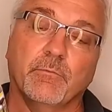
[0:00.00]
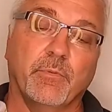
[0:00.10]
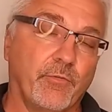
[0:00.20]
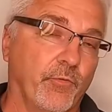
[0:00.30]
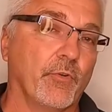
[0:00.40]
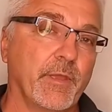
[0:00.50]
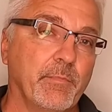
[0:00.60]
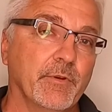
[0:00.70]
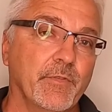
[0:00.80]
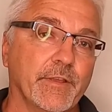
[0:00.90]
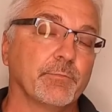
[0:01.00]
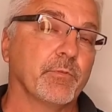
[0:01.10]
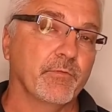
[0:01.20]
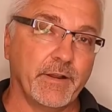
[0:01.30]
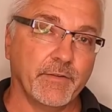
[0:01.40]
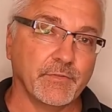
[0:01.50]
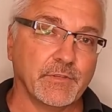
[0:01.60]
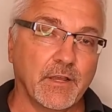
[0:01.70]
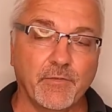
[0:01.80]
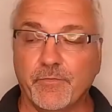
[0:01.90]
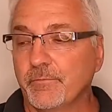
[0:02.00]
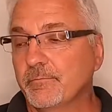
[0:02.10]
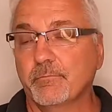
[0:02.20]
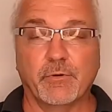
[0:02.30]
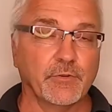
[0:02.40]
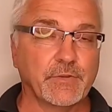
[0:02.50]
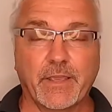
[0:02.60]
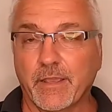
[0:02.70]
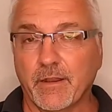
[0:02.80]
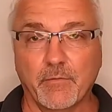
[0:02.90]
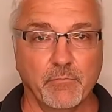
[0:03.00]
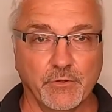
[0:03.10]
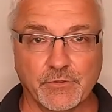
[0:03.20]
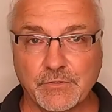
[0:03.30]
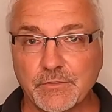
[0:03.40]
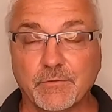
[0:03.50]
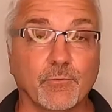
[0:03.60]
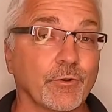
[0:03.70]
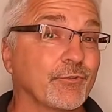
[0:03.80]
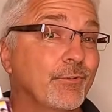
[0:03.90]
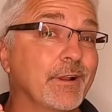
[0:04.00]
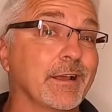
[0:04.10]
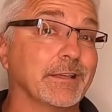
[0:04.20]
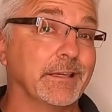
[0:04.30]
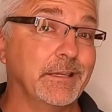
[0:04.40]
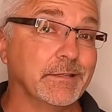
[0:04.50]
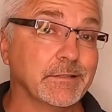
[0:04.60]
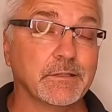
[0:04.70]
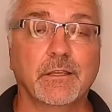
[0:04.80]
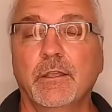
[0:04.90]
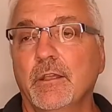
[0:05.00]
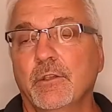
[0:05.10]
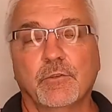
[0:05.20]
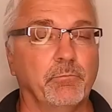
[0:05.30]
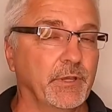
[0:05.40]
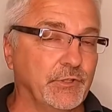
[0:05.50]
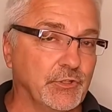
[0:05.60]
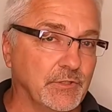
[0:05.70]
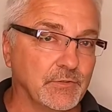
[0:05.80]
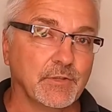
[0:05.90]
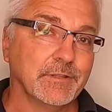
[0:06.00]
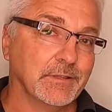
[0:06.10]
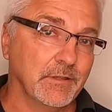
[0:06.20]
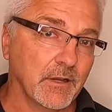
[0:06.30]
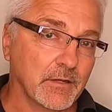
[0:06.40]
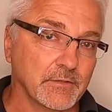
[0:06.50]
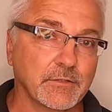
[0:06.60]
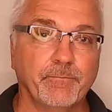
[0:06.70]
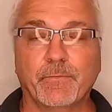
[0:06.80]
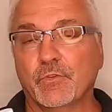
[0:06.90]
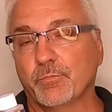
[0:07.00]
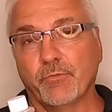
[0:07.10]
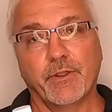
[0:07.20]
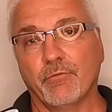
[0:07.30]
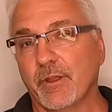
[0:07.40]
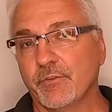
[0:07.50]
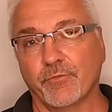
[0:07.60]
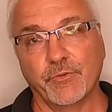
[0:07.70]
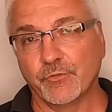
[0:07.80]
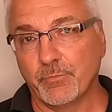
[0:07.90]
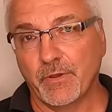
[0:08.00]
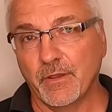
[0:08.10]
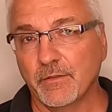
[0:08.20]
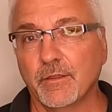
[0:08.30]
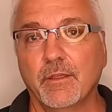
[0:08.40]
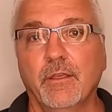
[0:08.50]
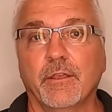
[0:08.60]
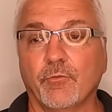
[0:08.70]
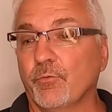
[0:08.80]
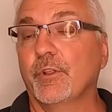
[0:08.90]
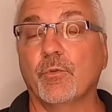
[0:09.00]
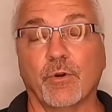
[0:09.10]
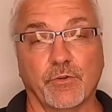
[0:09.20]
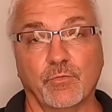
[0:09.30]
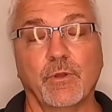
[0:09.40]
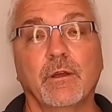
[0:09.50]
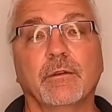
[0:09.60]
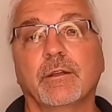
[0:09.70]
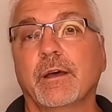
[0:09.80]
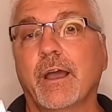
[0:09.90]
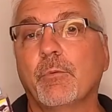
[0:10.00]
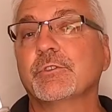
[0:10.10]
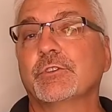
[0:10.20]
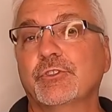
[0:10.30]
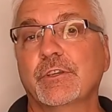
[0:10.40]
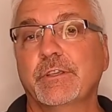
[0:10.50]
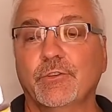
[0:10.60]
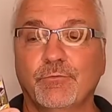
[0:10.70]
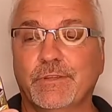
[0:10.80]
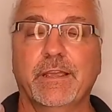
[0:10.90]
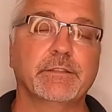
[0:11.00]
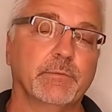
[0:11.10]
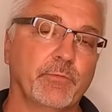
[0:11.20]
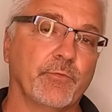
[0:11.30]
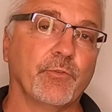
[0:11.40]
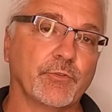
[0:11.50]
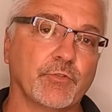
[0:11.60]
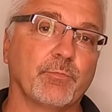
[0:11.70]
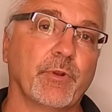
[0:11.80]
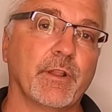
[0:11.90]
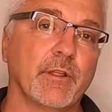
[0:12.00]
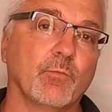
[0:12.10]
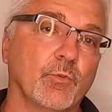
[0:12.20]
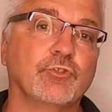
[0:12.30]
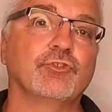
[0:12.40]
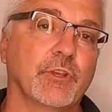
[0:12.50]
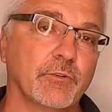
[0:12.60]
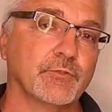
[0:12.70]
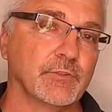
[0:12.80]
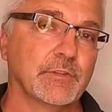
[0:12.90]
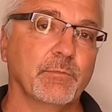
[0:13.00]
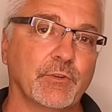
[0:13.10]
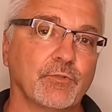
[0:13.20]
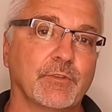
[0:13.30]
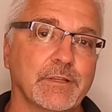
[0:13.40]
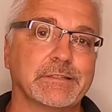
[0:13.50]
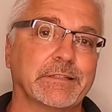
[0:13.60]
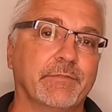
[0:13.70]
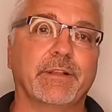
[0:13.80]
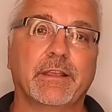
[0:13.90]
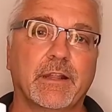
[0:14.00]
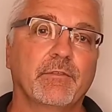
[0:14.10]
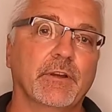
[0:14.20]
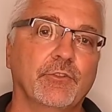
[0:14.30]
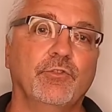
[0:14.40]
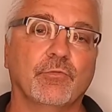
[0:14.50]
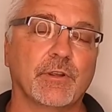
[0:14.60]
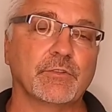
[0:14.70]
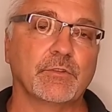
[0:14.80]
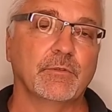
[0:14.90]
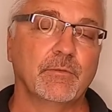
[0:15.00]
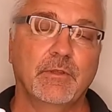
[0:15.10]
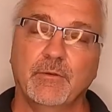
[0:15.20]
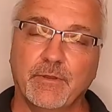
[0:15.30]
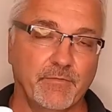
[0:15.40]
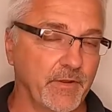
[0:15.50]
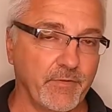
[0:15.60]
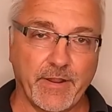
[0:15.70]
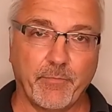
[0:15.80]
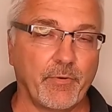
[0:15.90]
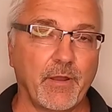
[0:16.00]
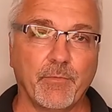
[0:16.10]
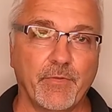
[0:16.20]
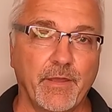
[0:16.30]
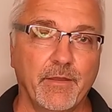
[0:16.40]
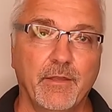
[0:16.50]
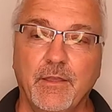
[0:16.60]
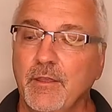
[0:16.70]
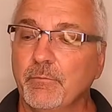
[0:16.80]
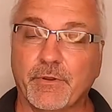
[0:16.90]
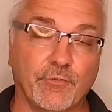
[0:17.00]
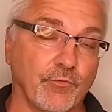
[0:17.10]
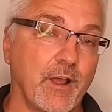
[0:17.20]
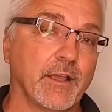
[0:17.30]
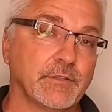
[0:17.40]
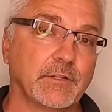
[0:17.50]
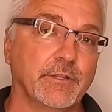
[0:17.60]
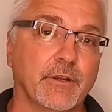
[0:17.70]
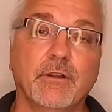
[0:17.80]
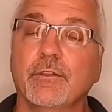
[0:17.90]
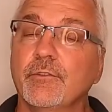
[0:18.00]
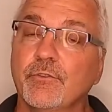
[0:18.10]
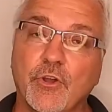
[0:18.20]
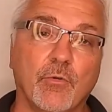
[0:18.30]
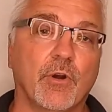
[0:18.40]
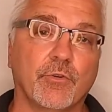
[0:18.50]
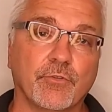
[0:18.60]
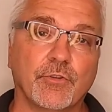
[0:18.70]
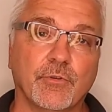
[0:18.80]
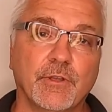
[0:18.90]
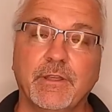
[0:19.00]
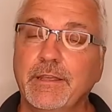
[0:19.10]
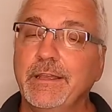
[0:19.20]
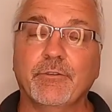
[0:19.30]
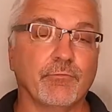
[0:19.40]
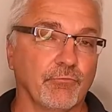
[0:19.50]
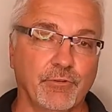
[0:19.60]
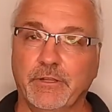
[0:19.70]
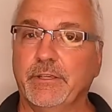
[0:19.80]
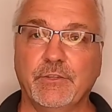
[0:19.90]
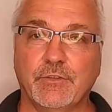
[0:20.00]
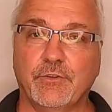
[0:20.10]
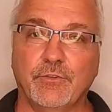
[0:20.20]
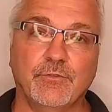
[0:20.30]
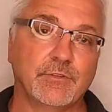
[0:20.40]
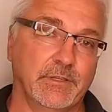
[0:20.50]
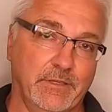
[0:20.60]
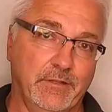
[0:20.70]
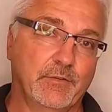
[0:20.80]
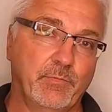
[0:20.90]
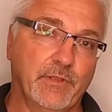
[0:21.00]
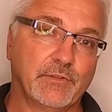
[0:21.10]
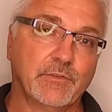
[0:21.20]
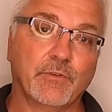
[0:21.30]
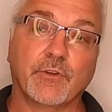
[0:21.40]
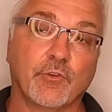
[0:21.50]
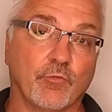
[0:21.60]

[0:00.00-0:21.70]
before they build nests, preventative stuff. Birds hanging out in bushes, works great on geese, pigeons, ducks, spray it around your fish pond. It really works well. I always suggest that you test it before you spray it on wood shingles just to make sure it doesn't leave any kind of undue residue. I've never had a problem with that. But it dries clear, no odor to it, really easy to use, inexpensive, a